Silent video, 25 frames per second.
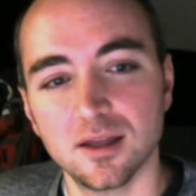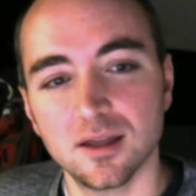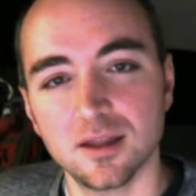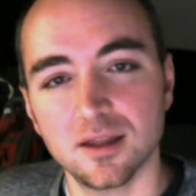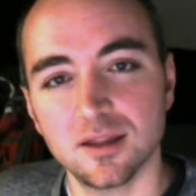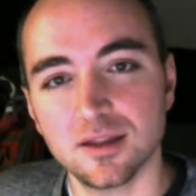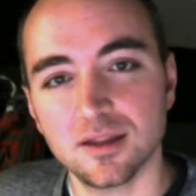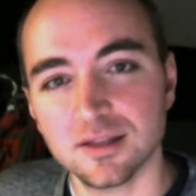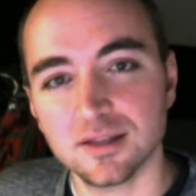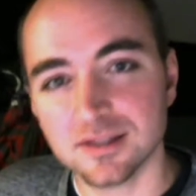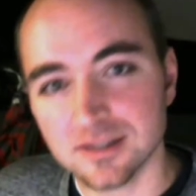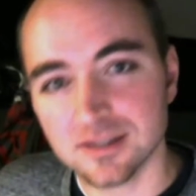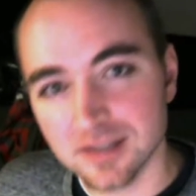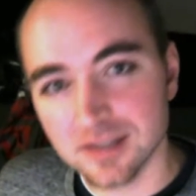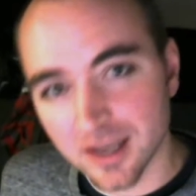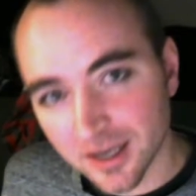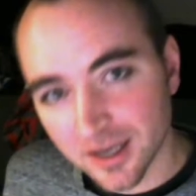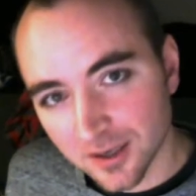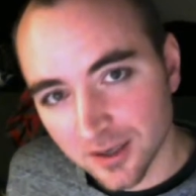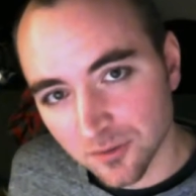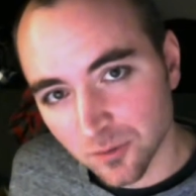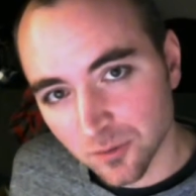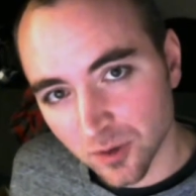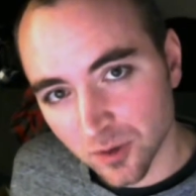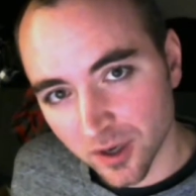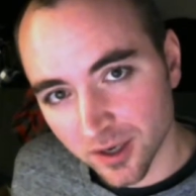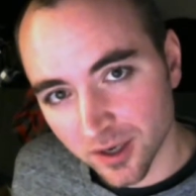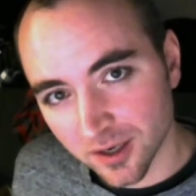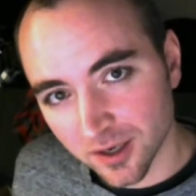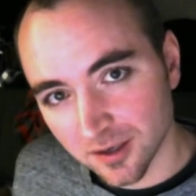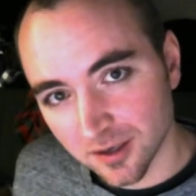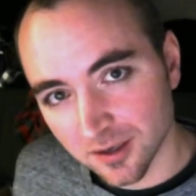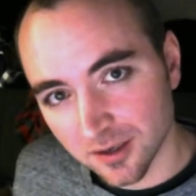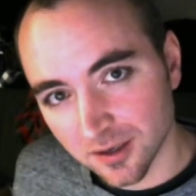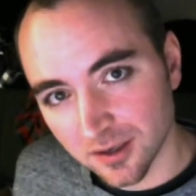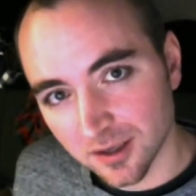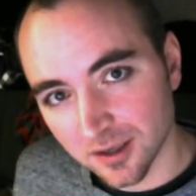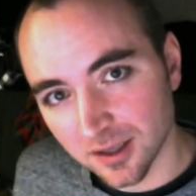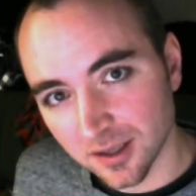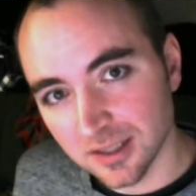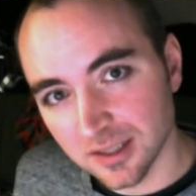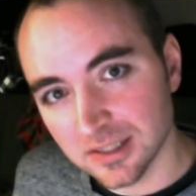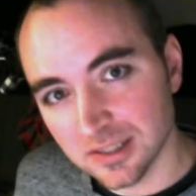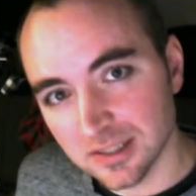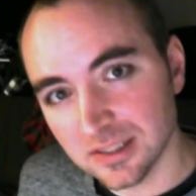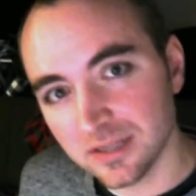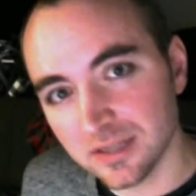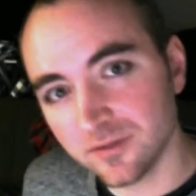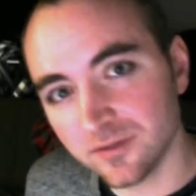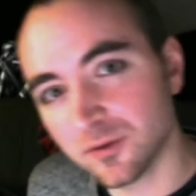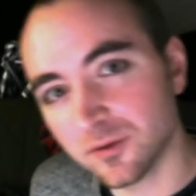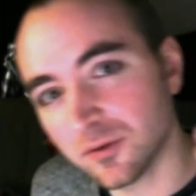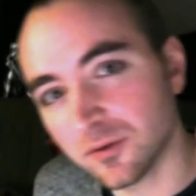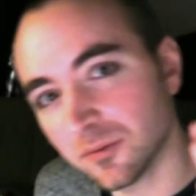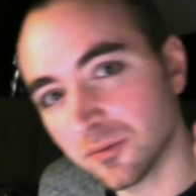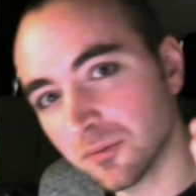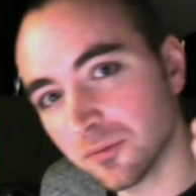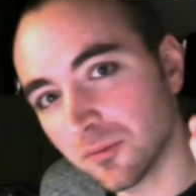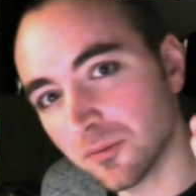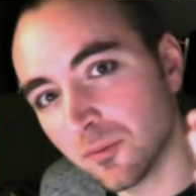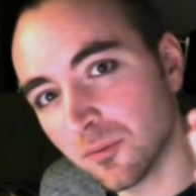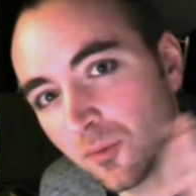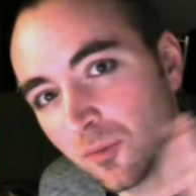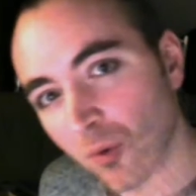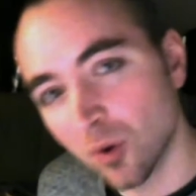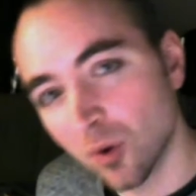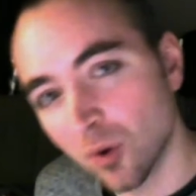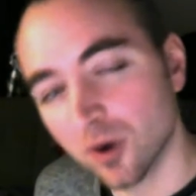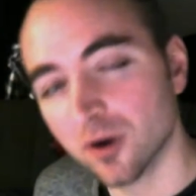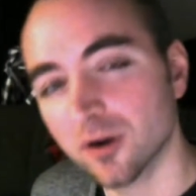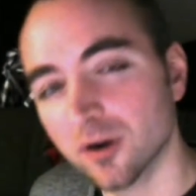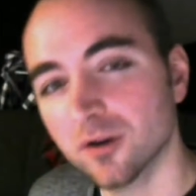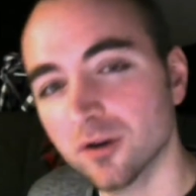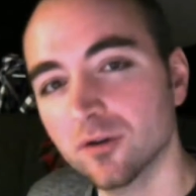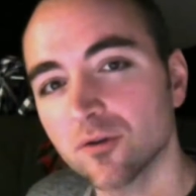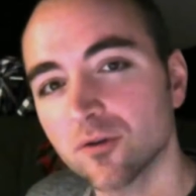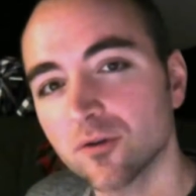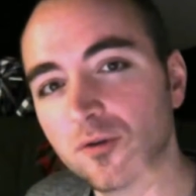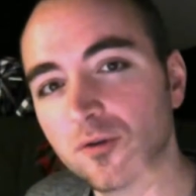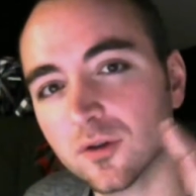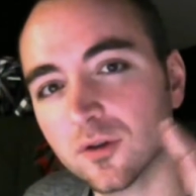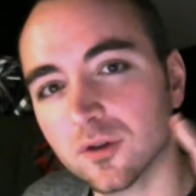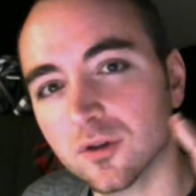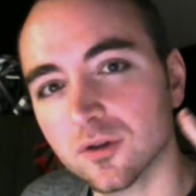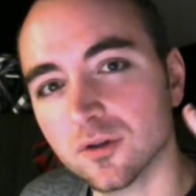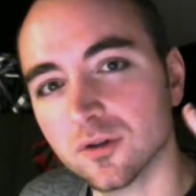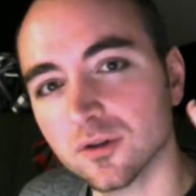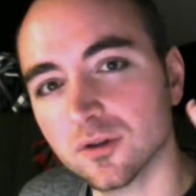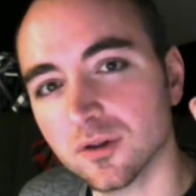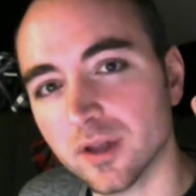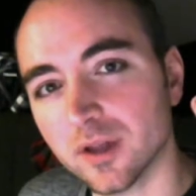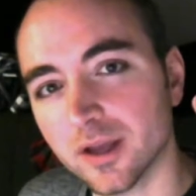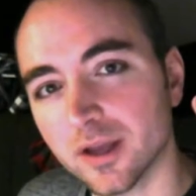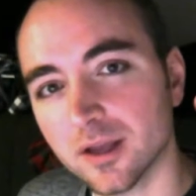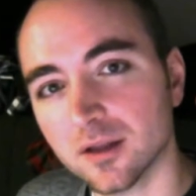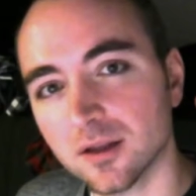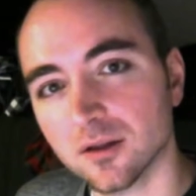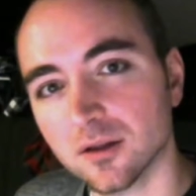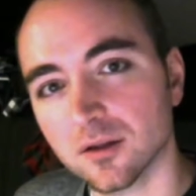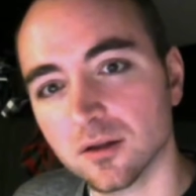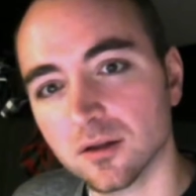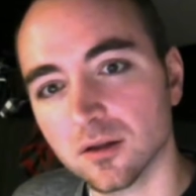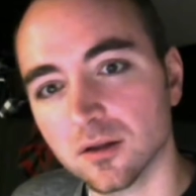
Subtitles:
the second one is even more like